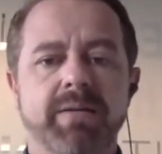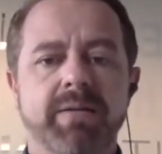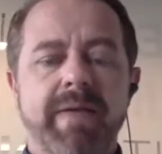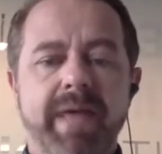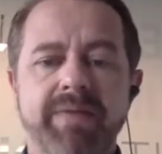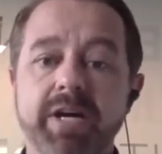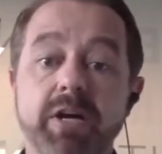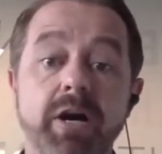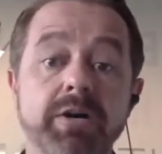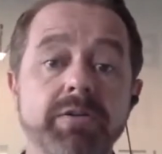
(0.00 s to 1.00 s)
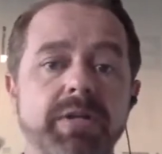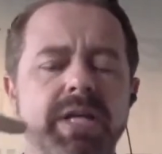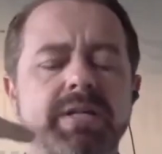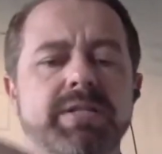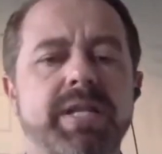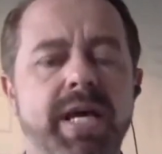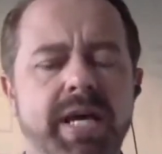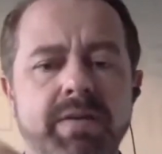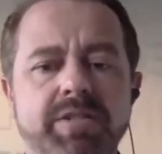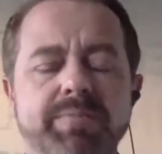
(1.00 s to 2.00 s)
if I call you the next day, there's
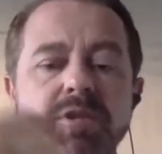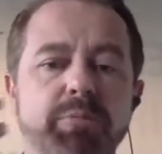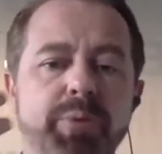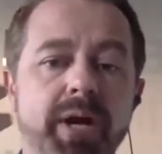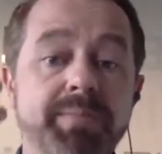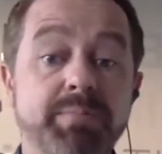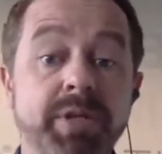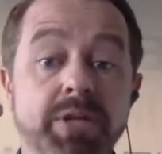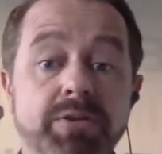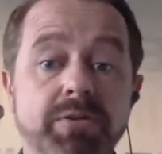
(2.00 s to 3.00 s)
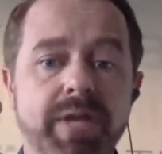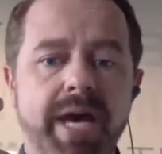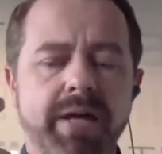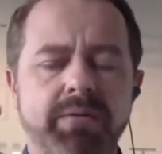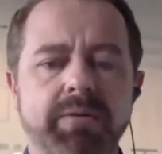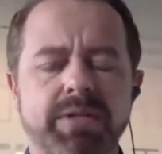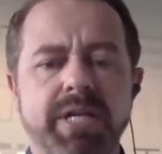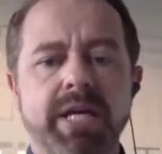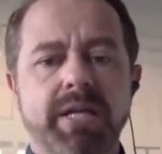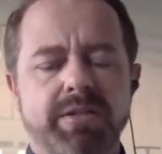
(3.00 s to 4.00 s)
something that prompts me to do that. The data
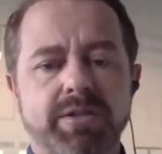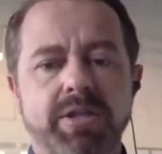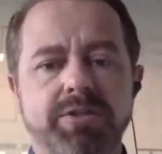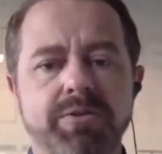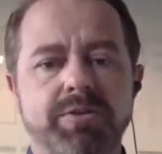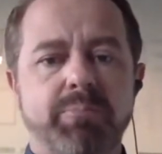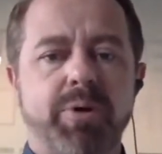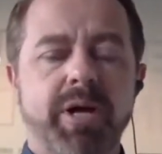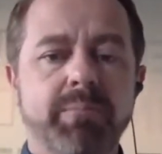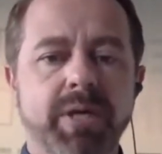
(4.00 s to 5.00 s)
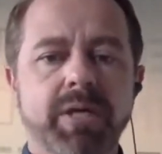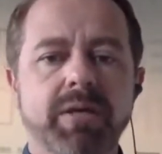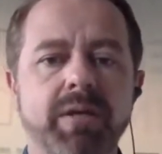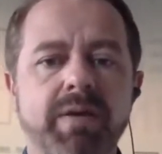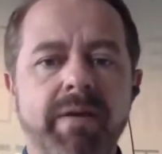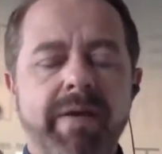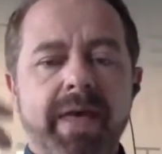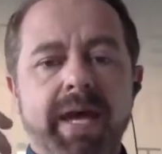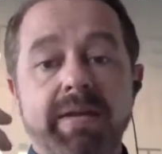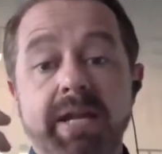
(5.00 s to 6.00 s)
is, is used to prompt me. And
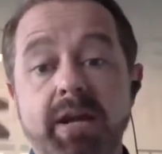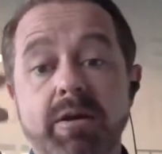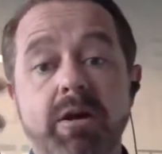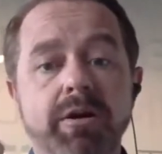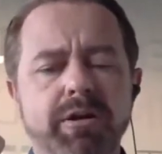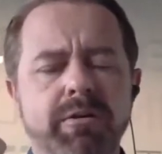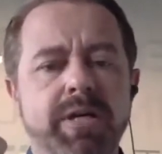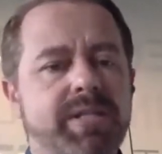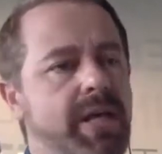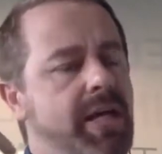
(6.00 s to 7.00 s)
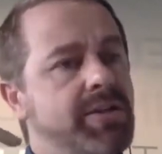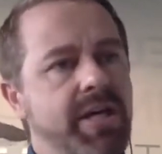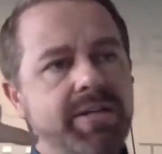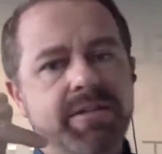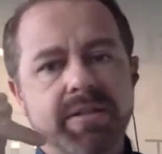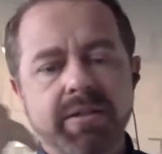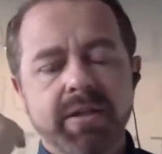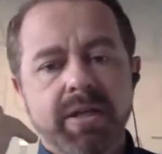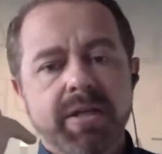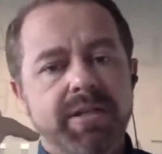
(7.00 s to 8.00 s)
then I call you and I say, hey, Justin,
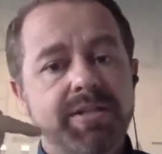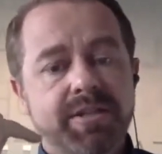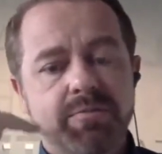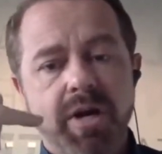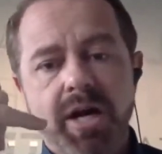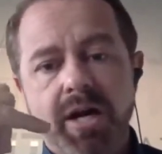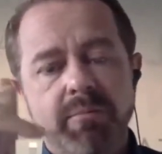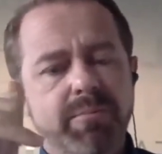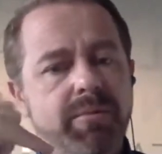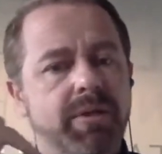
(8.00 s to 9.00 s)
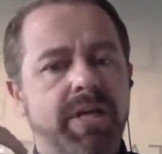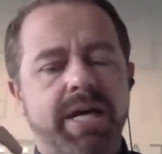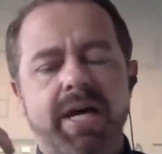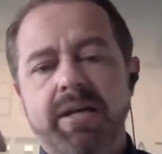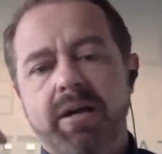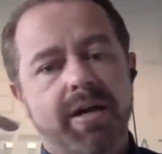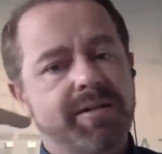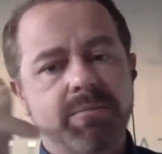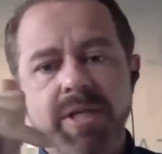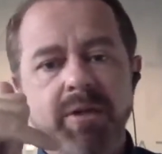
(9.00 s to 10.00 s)
this is Rob at Awesome
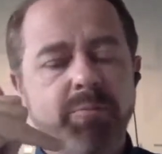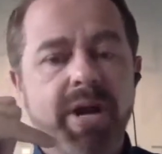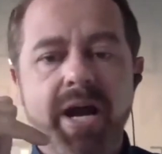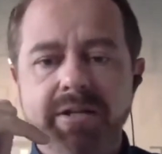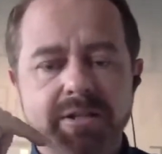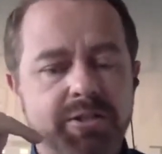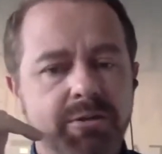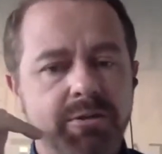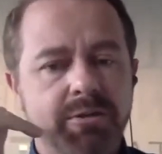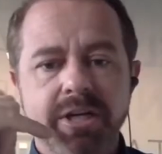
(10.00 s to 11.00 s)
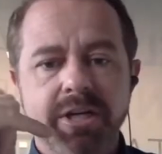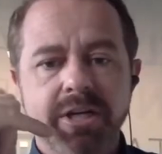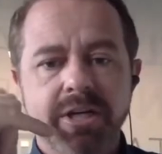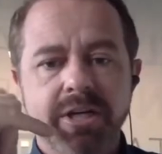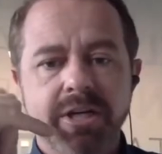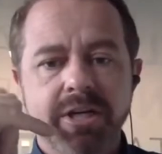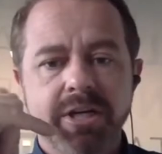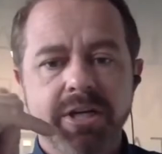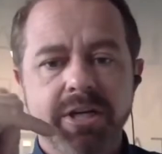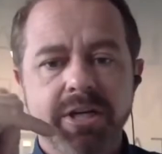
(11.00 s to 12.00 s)
Dental Practice. You were here yesterday, new
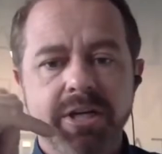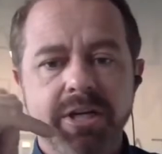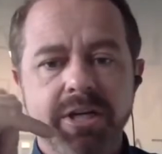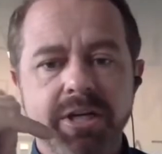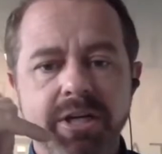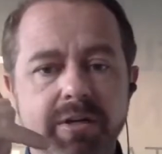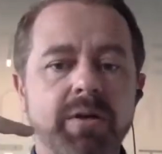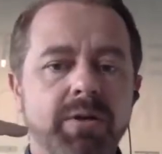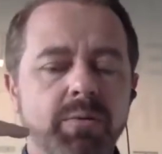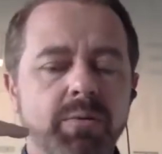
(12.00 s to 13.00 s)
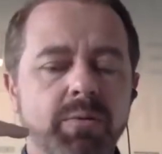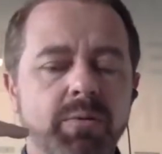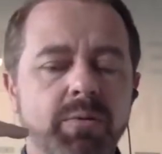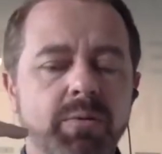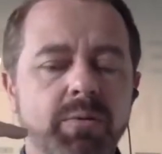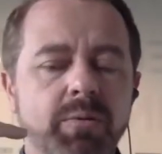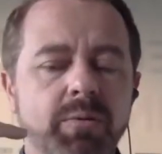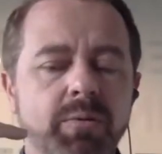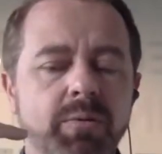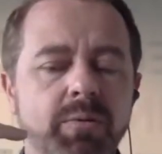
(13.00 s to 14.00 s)
patient. We love you. You
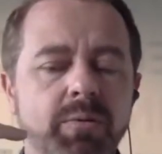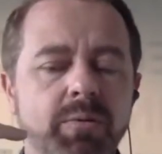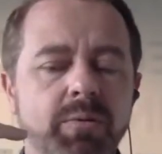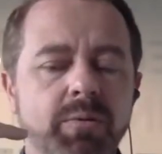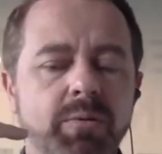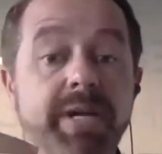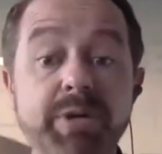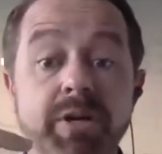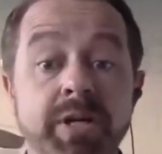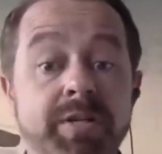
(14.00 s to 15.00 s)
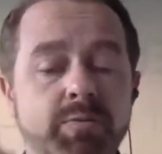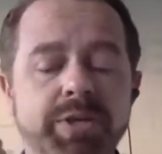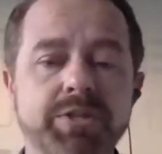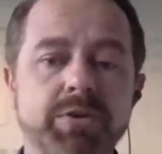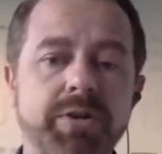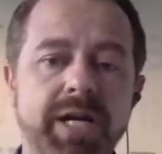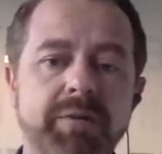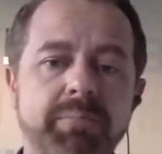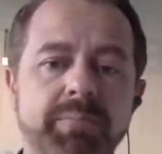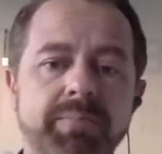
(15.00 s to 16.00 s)
loved us. You had a great experience. We screwed
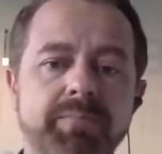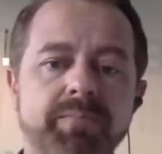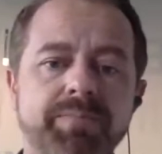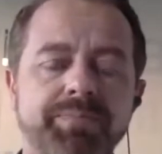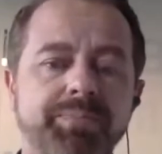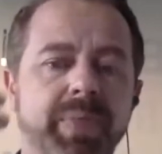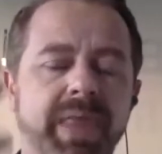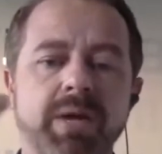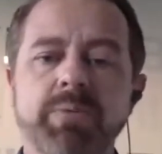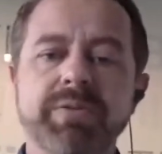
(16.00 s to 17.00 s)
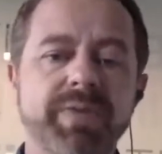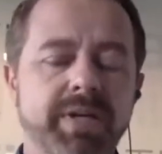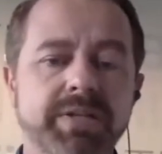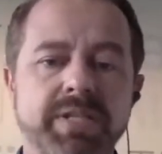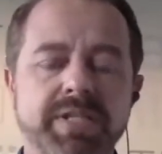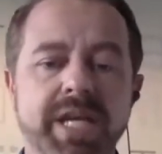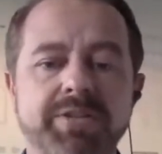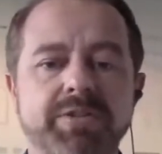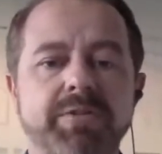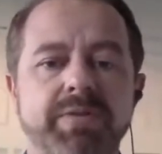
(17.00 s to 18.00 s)
up and we failed to schedule you
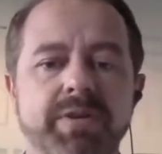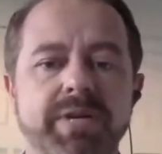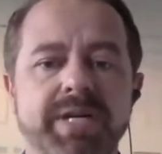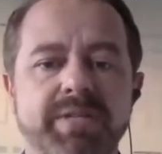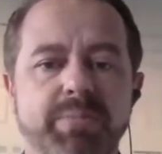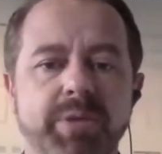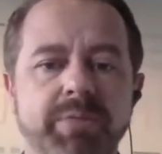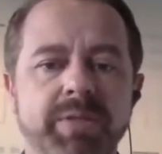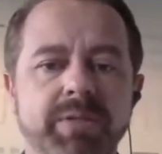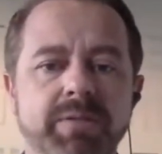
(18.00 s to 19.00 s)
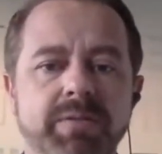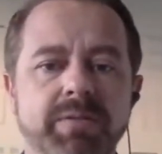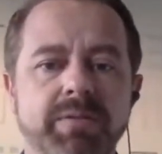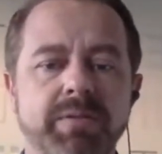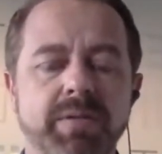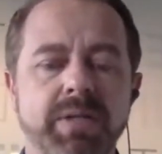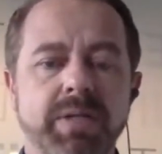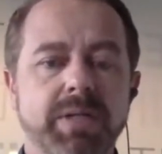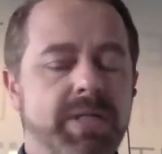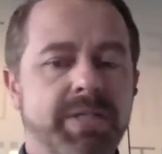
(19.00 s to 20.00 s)
for your next appointment.
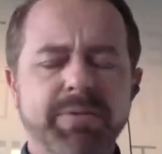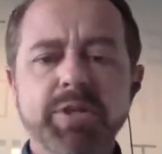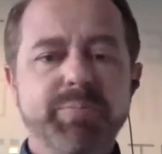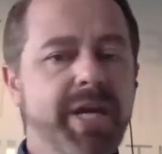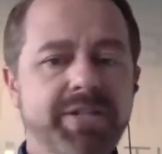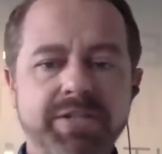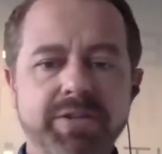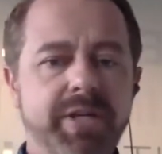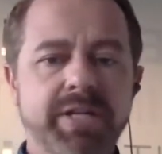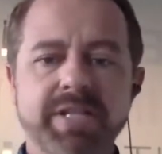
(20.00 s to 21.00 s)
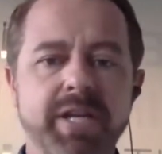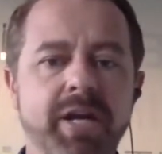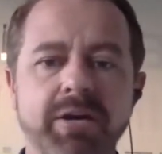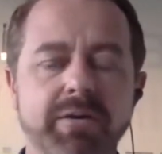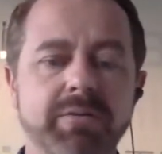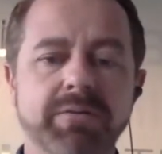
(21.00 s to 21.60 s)
Some of those patients are going to say no,